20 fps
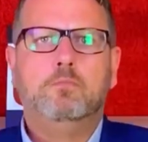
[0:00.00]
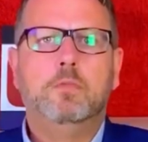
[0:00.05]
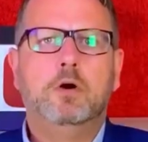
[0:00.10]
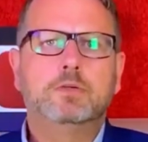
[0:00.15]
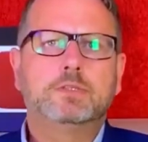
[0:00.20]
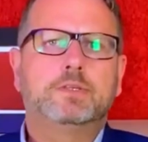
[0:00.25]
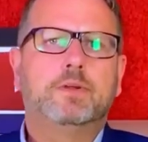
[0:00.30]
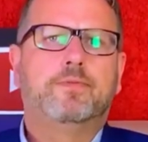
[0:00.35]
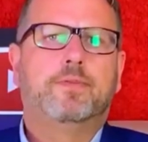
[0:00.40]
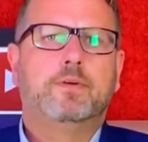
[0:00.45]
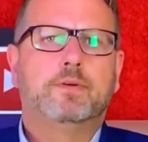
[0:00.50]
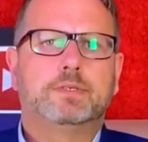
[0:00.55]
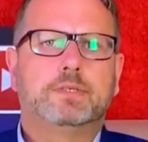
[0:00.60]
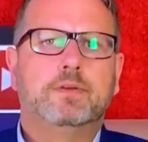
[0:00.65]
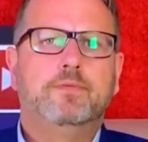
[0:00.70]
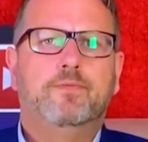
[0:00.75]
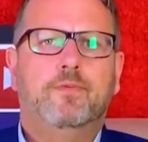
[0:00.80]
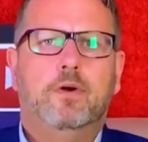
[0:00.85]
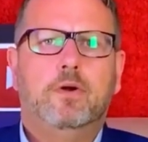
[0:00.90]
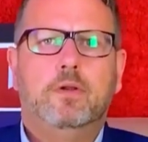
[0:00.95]
Most of those
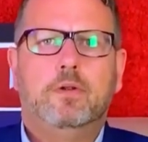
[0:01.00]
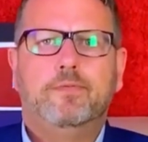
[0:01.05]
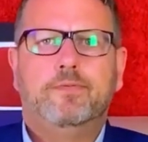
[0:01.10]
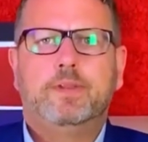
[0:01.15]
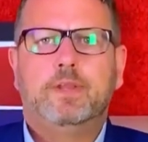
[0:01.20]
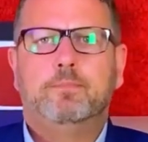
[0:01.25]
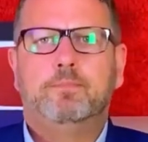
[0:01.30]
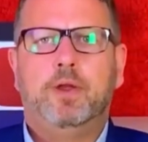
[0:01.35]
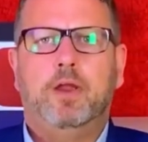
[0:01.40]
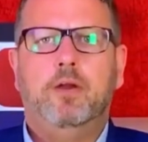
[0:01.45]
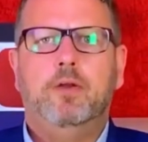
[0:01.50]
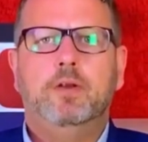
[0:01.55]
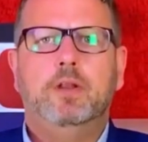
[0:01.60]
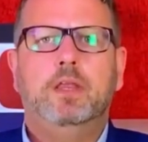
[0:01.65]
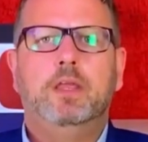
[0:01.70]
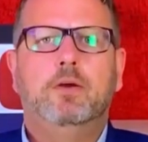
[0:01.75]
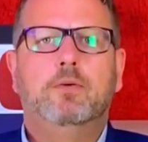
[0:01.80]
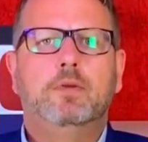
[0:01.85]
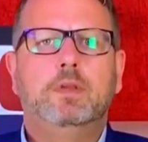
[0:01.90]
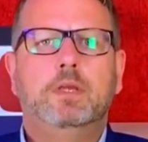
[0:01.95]
involved
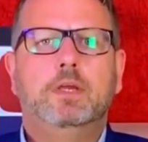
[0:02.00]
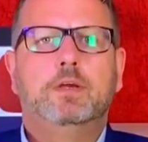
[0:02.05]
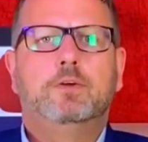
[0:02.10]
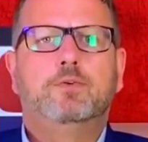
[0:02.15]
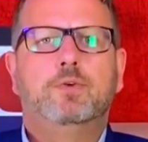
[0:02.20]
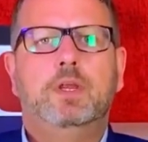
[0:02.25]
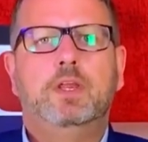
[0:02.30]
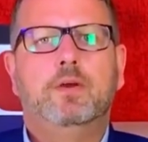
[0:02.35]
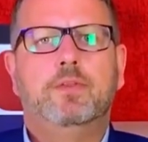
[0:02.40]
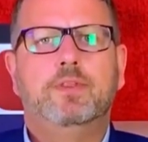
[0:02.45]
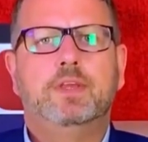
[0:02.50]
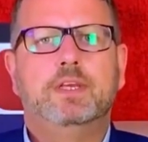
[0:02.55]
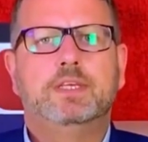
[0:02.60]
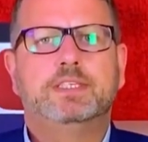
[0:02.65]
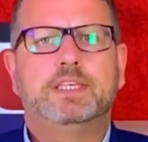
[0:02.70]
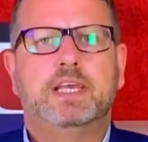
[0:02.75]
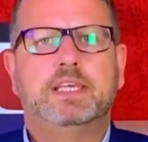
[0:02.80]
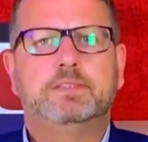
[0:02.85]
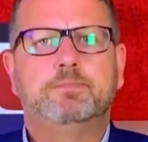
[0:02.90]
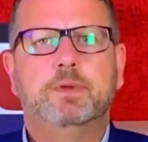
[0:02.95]
apparently only agree on the
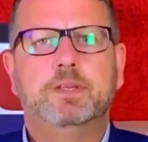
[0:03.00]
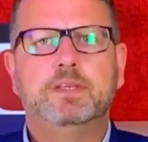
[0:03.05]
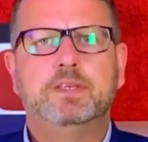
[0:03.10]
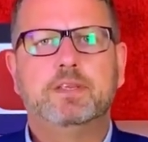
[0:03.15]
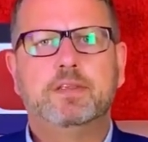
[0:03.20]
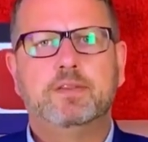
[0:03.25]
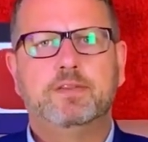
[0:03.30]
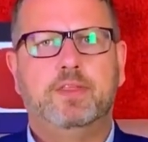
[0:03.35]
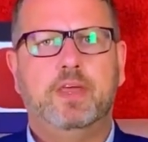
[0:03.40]
assessment